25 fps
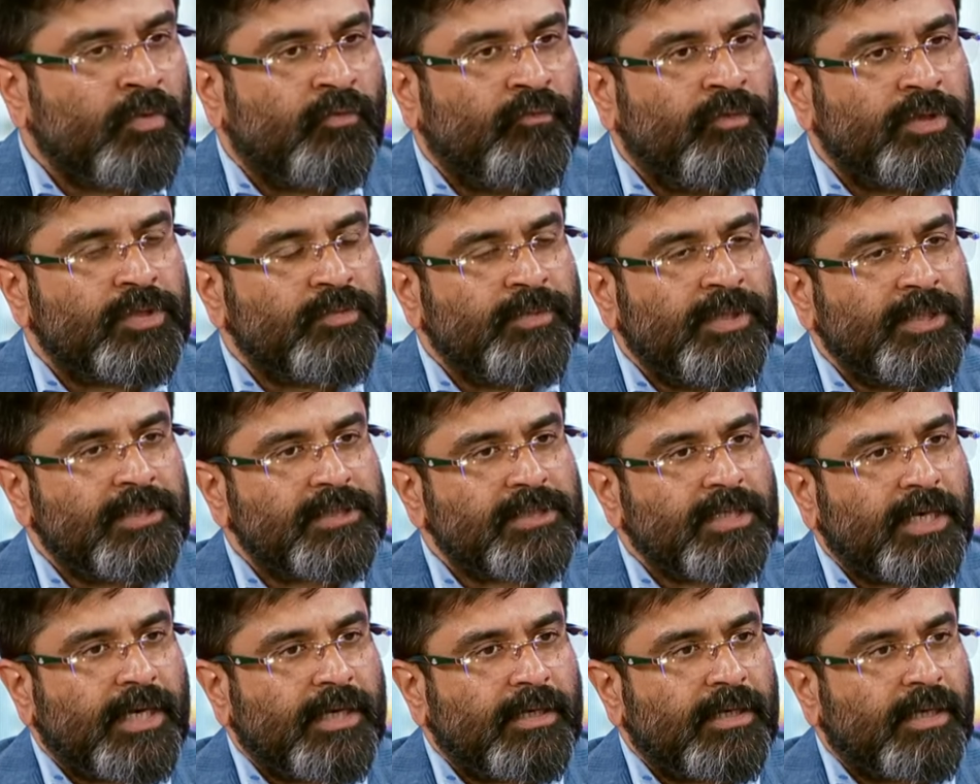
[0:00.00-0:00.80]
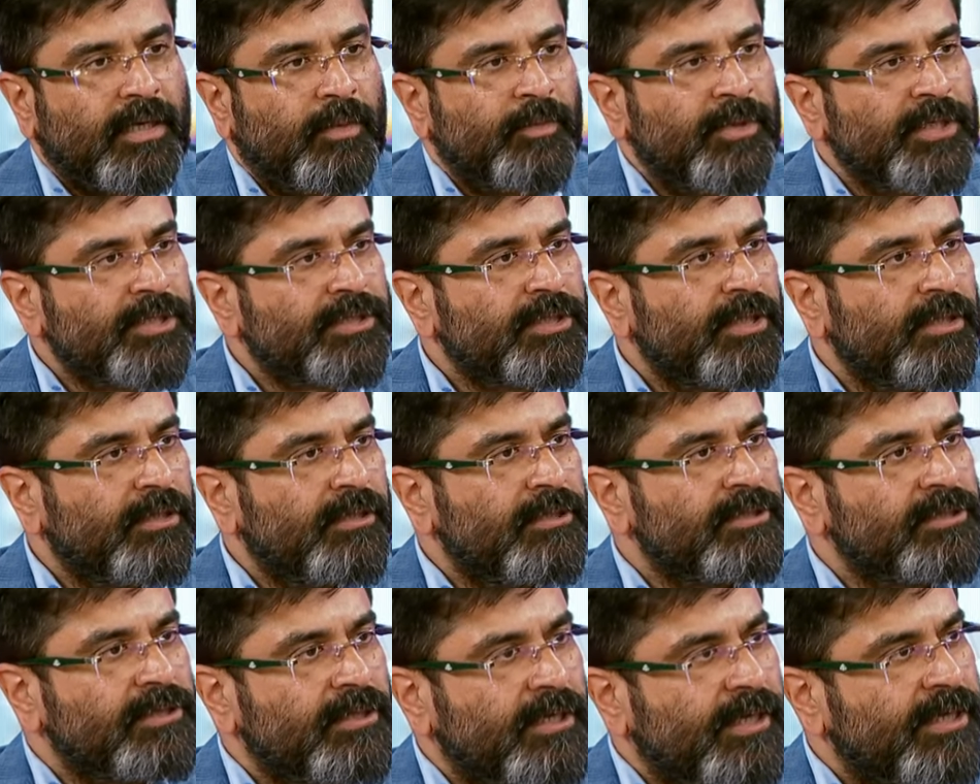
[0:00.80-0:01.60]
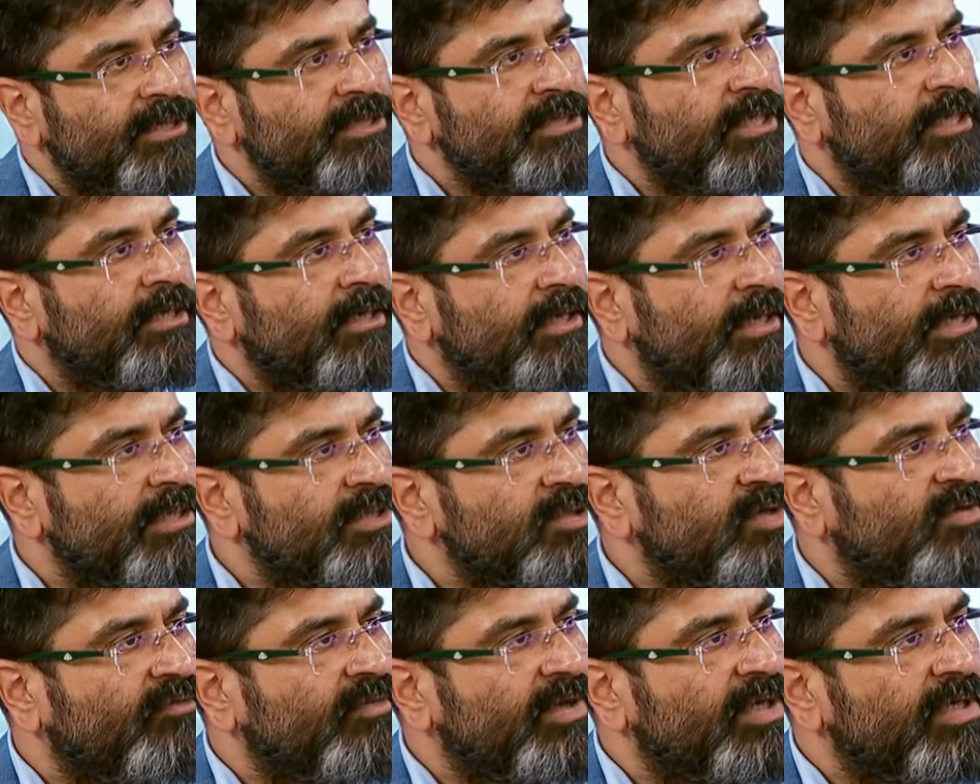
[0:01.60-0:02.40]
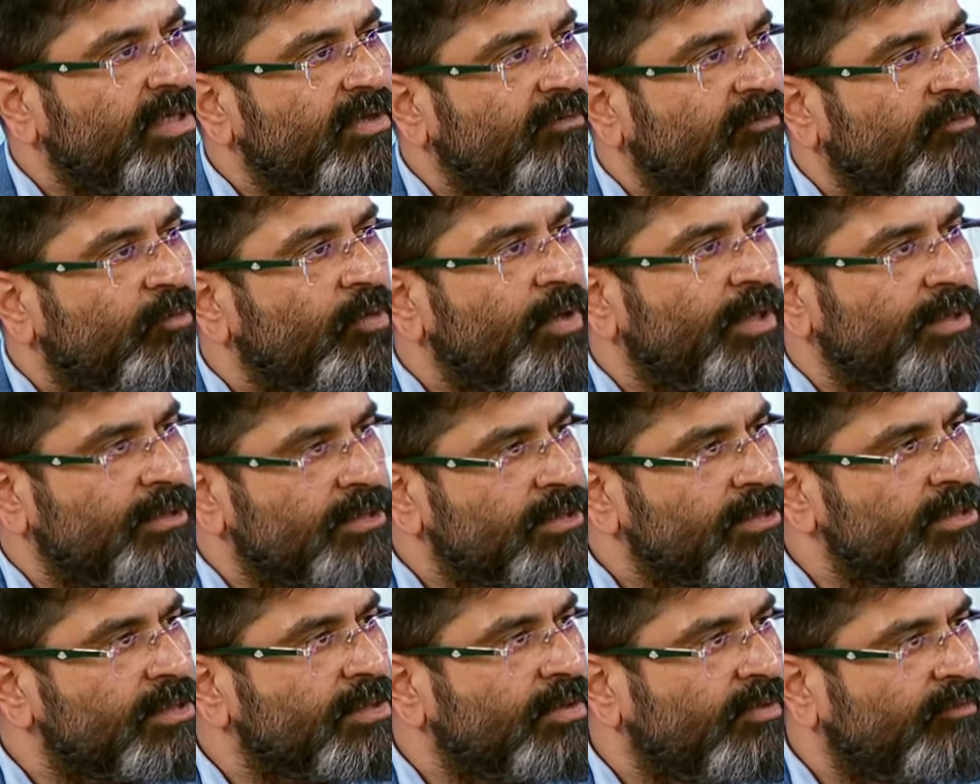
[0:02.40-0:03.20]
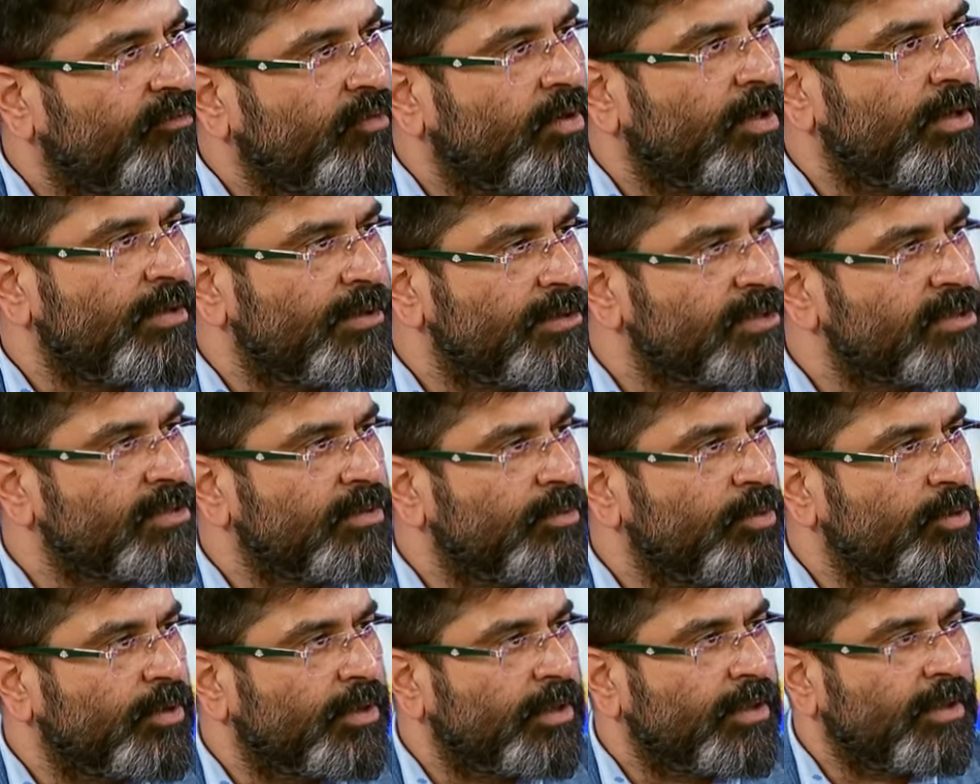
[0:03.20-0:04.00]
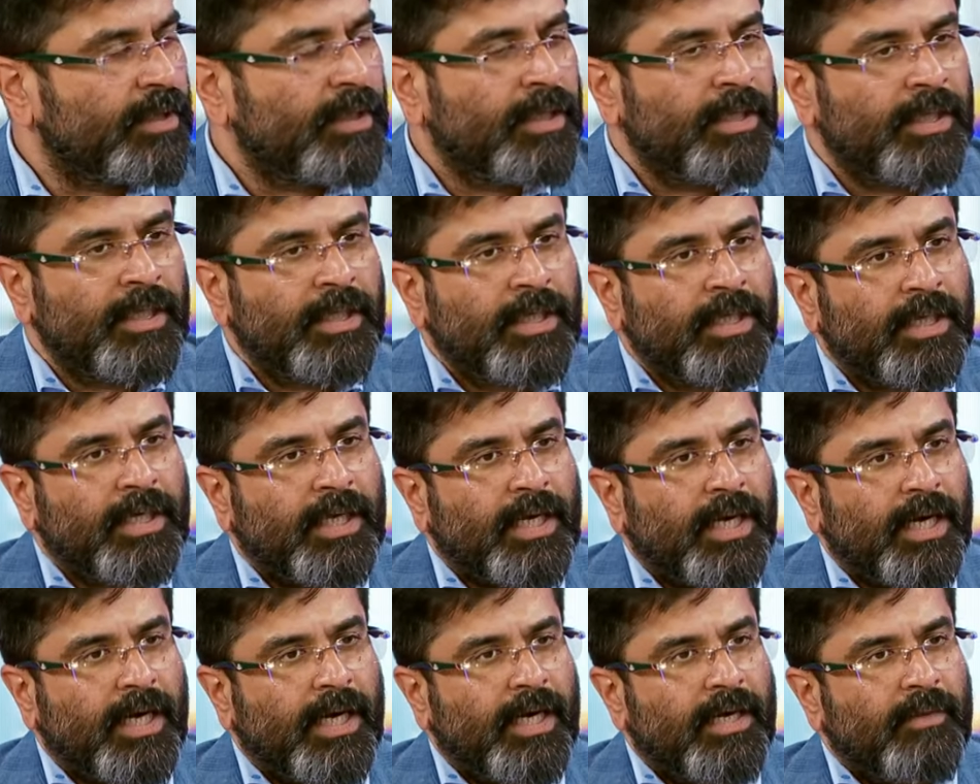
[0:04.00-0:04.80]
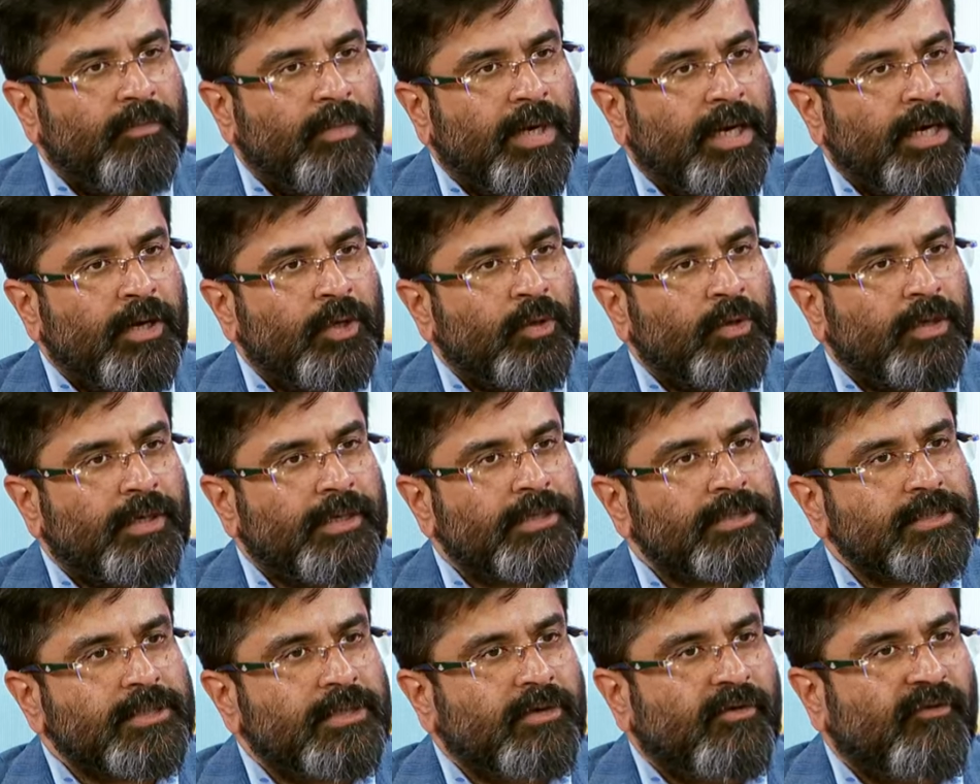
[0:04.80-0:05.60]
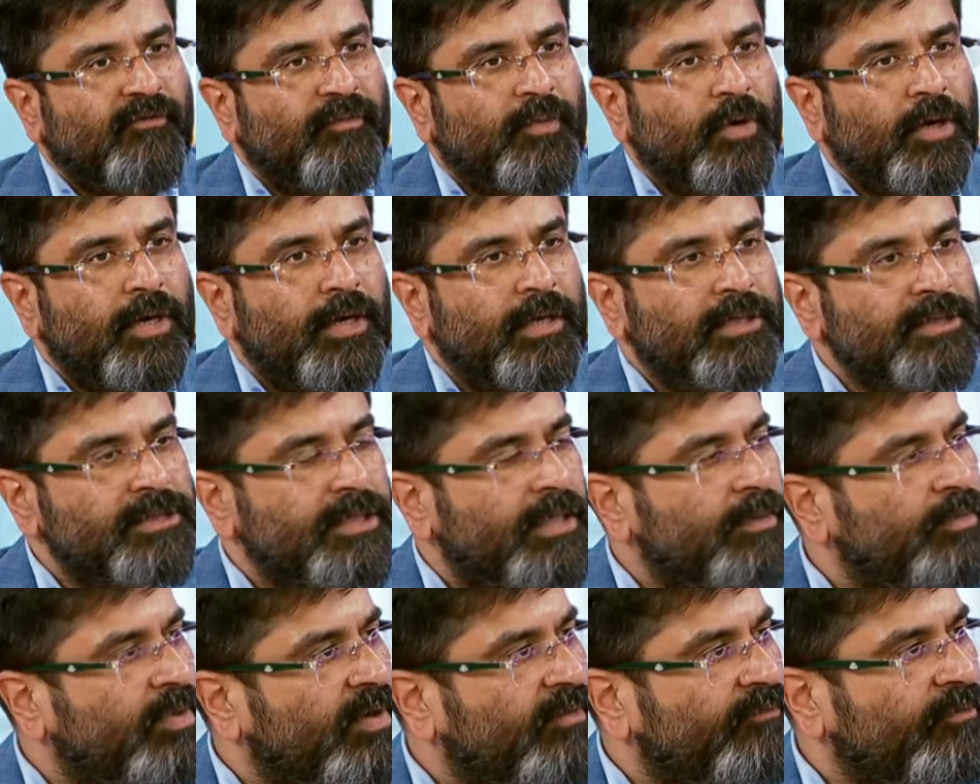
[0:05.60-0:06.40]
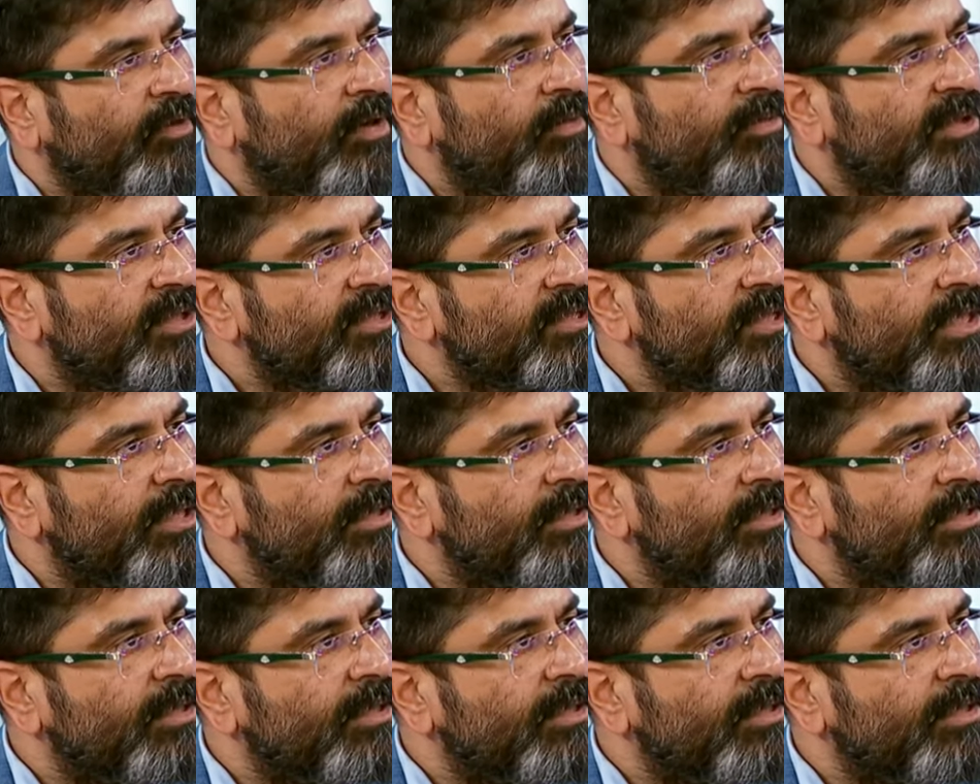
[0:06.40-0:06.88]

which means that commission is less and less of an influence for a distributor, mm. and meritocracy of products and performance